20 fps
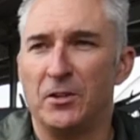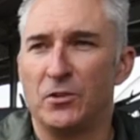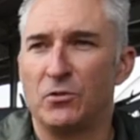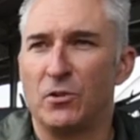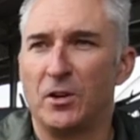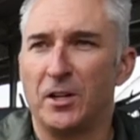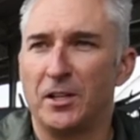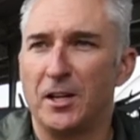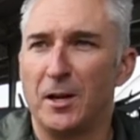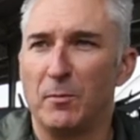in the
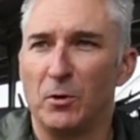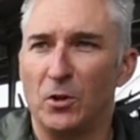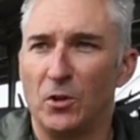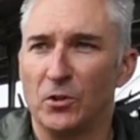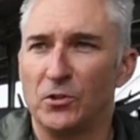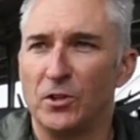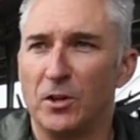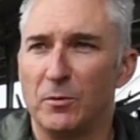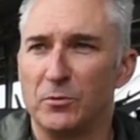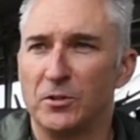training game a
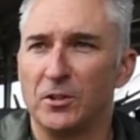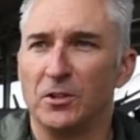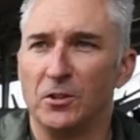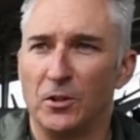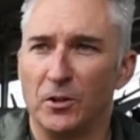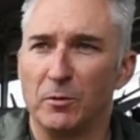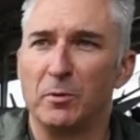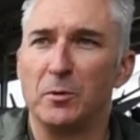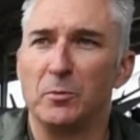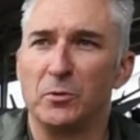long time, seen a
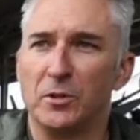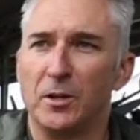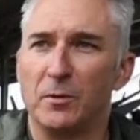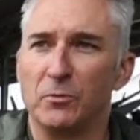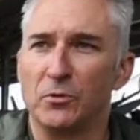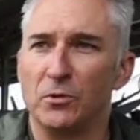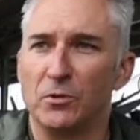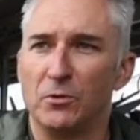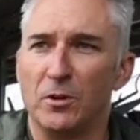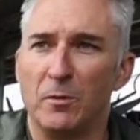lot of people come
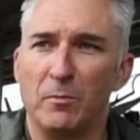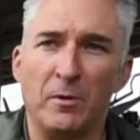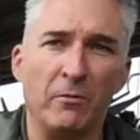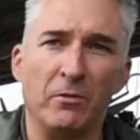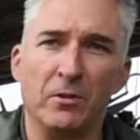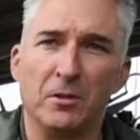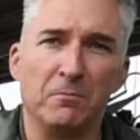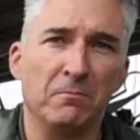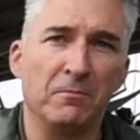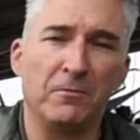through, and I never